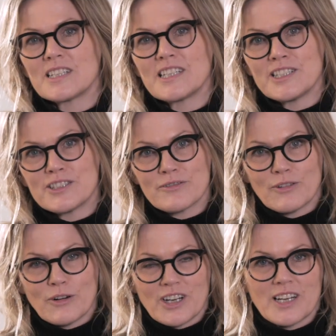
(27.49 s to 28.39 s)
need
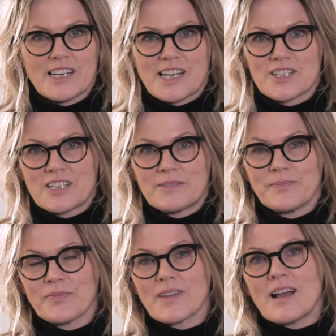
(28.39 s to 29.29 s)
for connection.
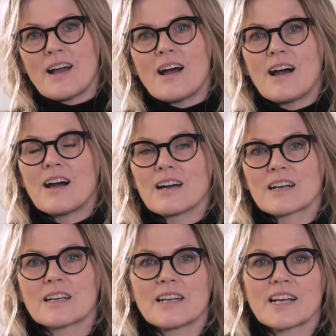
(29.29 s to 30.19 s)

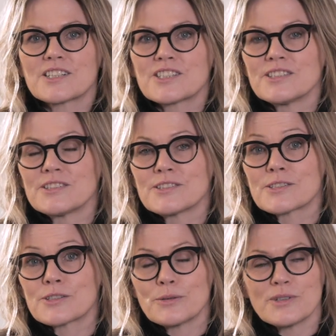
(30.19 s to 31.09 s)
Our
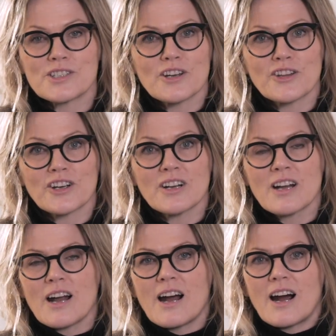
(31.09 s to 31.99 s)
connections to each other,
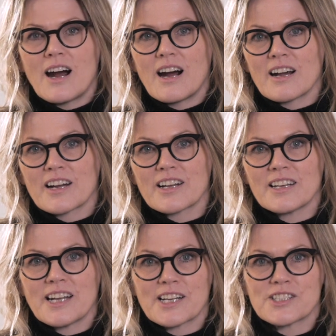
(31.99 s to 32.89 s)
our
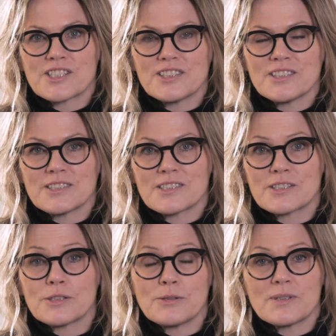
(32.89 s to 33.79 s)

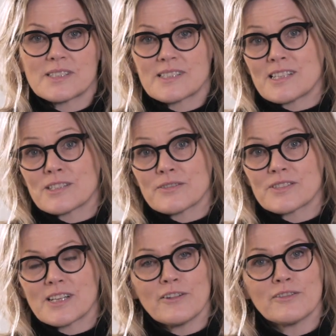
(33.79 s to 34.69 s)
connections to a sense of
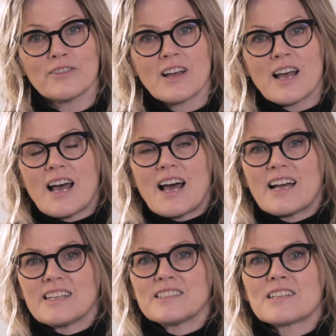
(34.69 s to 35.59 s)
self,
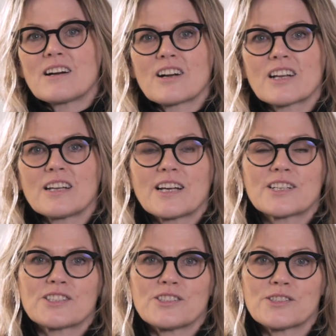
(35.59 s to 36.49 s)
and our
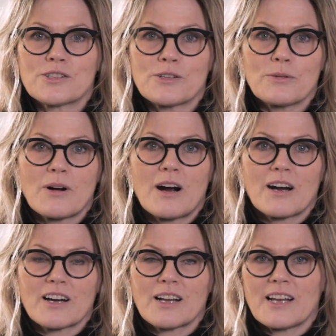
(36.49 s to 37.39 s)
connections to
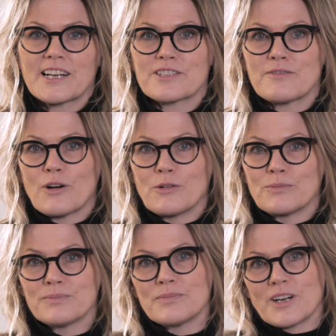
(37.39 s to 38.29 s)
our collective
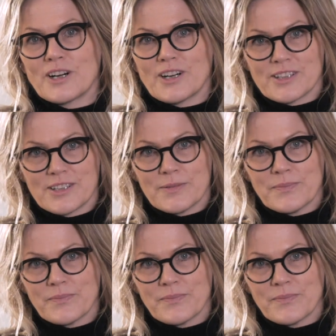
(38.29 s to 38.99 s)
home, Earth.